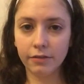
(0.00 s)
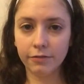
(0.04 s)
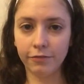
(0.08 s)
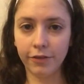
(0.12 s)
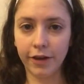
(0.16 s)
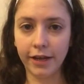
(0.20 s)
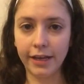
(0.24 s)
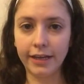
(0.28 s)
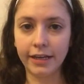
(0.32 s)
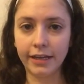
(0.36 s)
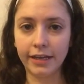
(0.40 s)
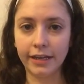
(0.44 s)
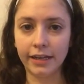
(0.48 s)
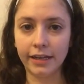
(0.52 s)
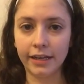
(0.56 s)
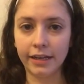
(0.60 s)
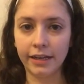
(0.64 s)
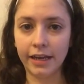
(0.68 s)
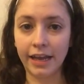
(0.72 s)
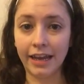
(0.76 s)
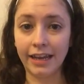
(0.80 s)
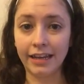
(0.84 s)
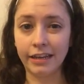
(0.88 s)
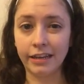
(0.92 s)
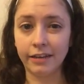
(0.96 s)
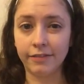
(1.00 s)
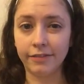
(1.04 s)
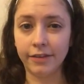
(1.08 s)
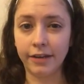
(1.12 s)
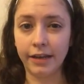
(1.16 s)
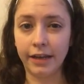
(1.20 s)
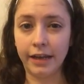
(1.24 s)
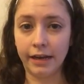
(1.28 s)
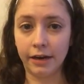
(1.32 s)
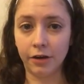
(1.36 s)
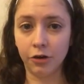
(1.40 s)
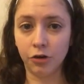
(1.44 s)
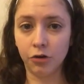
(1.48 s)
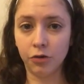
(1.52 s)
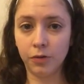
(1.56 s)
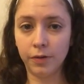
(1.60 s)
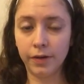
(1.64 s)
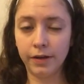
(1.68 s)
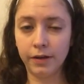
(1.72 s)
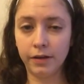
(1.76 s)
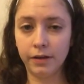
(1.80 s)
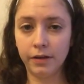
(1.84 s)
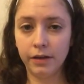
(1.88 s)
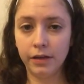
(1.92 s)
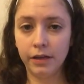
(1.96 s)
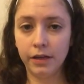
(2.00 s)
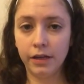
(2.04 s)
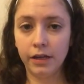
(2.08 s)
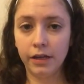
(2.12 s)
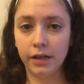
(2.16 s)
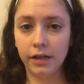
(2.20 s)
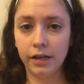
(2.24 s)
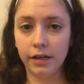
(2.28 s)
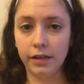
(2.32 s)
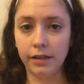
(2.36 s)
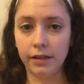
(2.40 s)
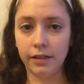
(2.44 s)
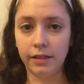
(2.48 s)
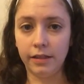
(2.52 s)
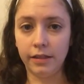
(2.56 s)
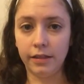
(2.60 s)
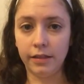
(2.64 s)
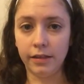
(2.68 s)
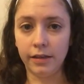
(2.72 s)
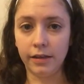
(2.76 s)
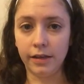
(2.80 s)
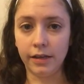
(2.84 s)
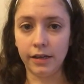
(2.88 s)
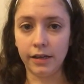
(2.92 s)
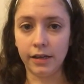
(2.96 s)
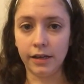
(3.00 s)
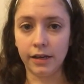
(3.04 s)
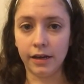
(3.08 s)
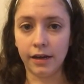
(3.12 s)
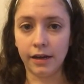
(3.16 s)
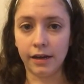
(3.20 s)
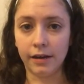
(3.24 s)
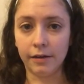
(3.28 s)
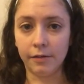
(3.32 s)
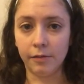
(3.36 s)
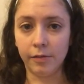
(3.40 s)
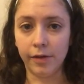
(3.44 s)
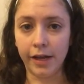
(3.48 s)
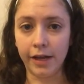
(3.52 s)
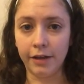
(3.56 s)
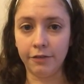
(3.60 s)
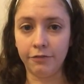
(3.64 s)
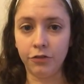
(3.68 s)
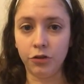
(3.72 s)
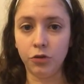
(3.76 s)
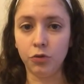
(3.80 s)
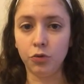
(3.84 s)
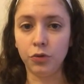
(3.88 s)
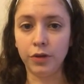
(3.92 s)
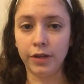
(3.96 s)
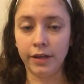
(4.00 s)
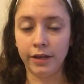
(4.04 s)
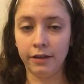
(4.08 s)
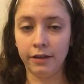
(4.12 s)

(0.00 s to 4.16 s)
Vicodin, and even heroin, if you